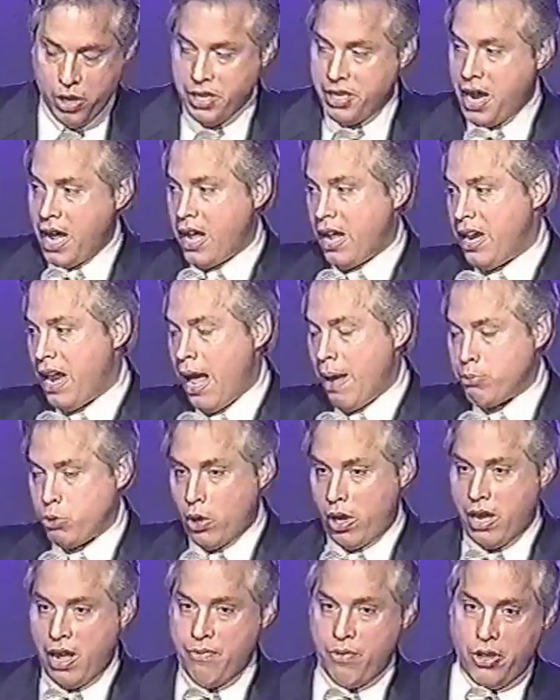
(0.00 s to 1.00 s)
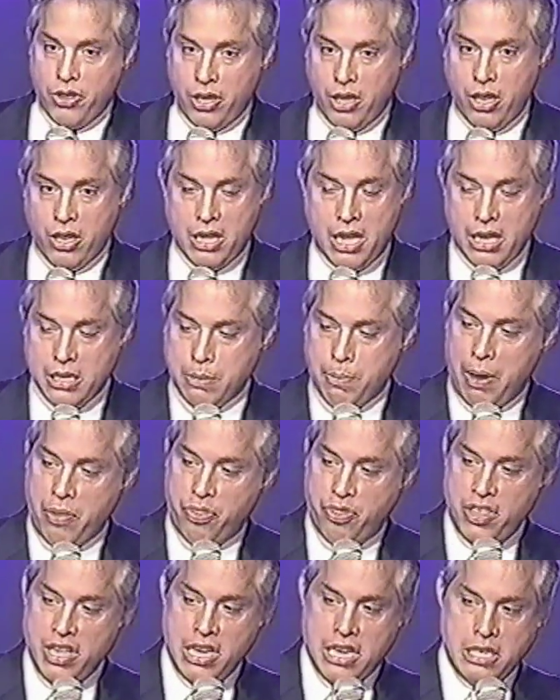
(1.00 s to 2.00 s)
wouldn't take a nap, so I gave all the little kids about
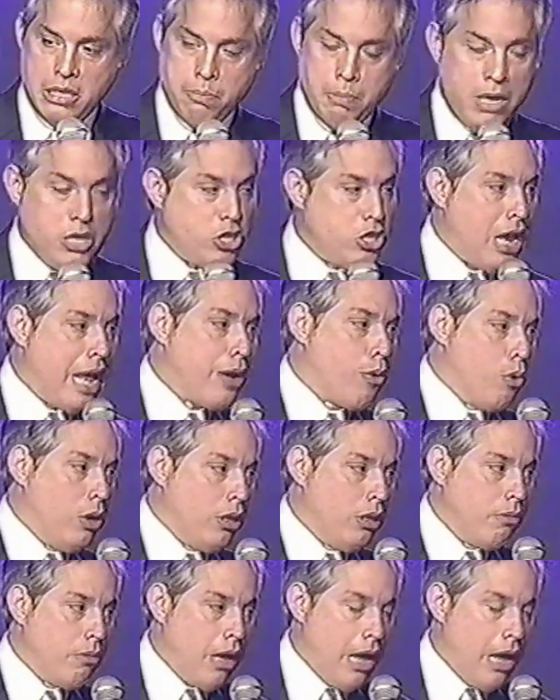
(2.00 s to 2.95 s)
this much NyQuil.